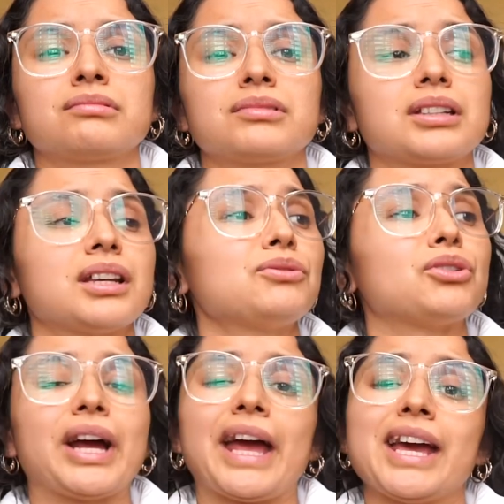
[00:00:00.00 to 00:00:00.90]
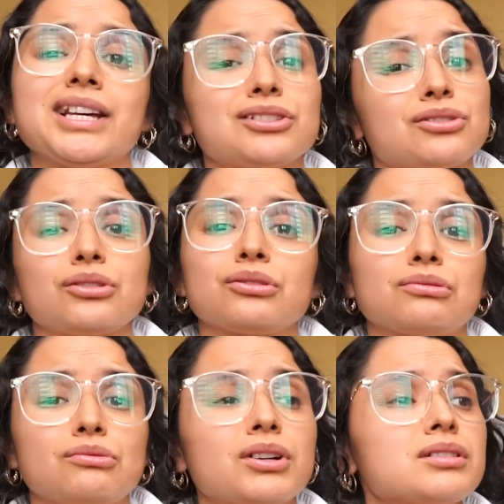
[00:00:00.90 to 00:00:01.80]
The devil hates you
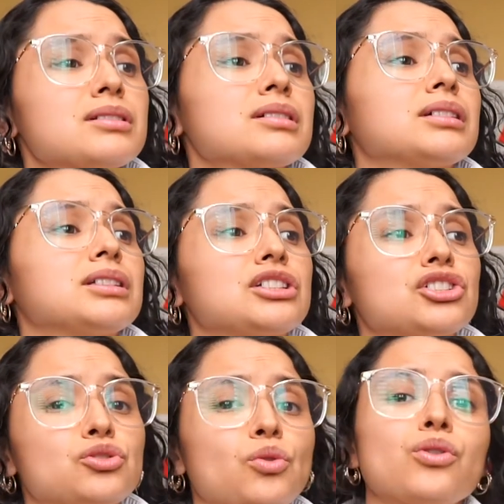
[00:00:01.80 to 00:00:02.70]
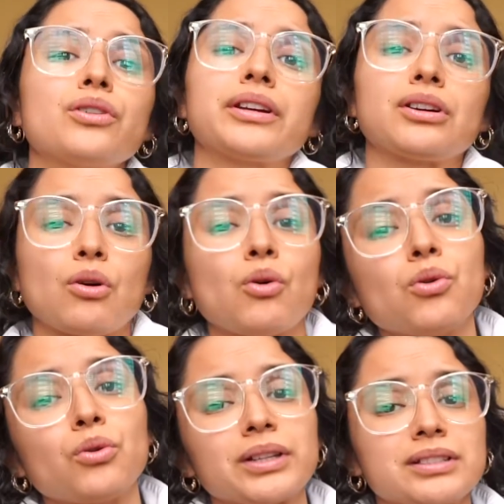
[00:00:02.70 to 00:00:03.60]
and wants to destroy your
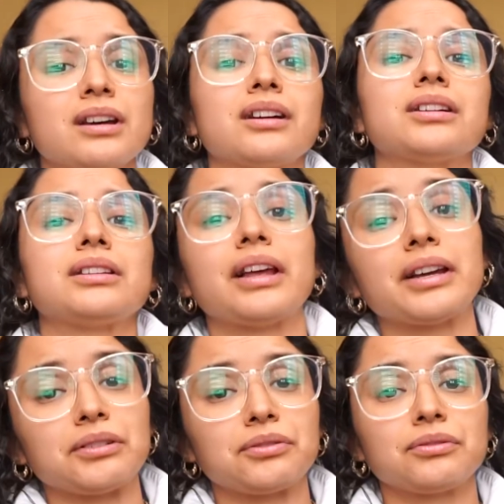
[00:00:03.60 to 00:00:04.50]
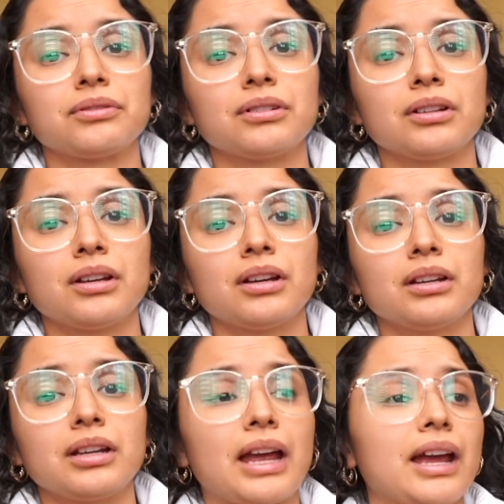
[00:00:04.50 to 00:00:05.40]
whole entire life.
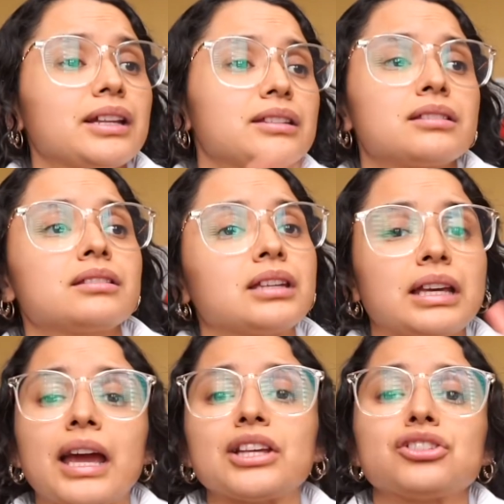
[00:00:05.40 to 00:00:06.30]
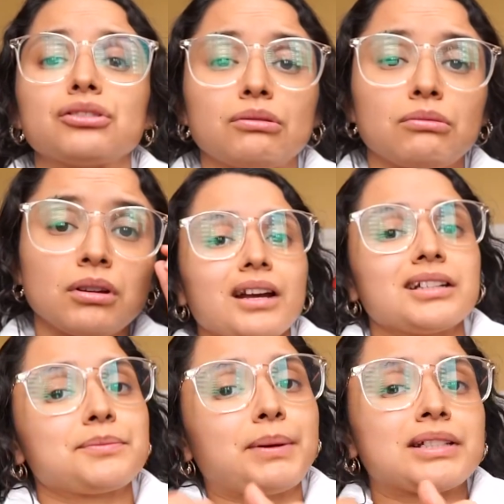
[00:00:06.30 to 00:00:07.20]
He hates you.
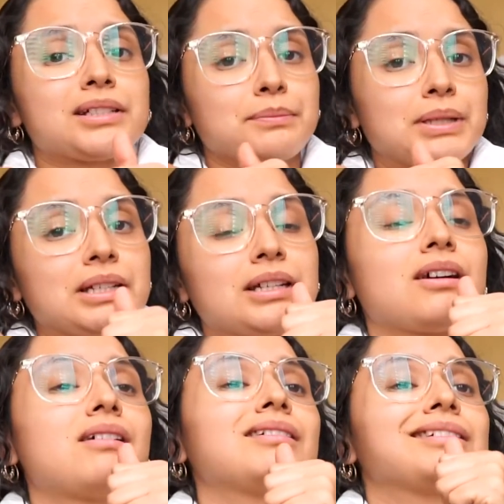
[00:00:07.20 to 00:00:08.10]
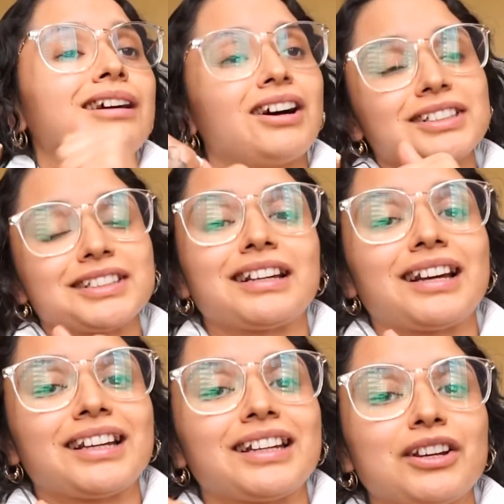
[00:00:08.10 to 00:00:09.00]
It's best to be on God's
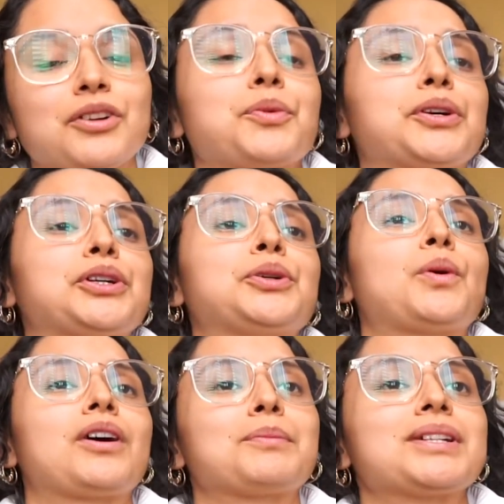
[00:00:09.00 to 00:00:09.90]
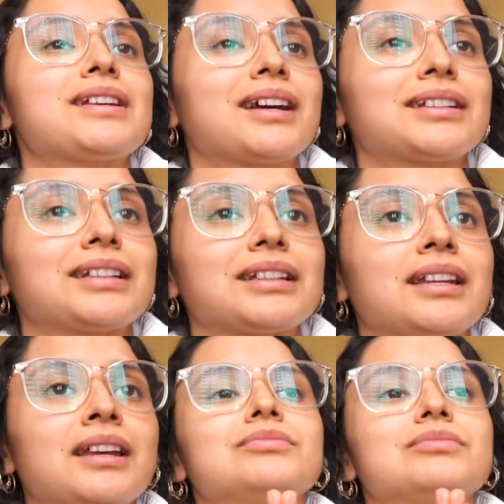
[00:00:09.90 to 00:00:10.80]
side, where you are
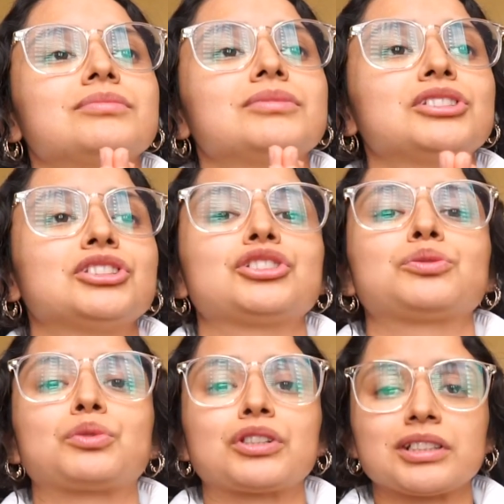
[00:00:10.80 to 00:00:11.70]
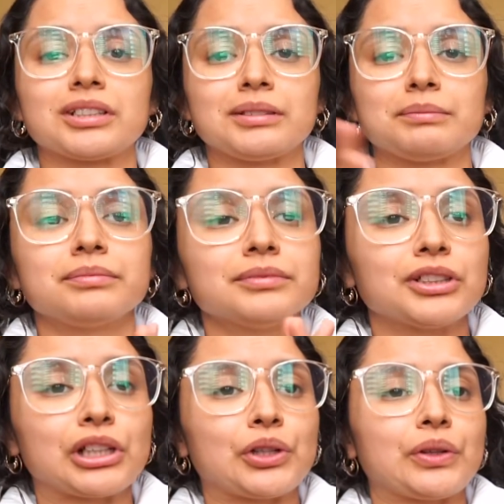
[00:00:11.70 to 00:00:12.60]
protected. You just worship
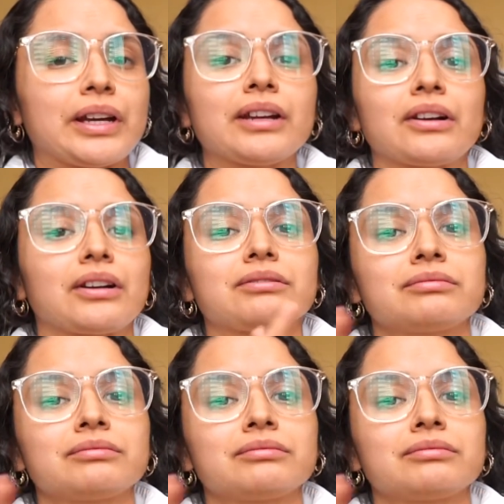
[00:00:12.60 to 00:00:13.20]
the Creator,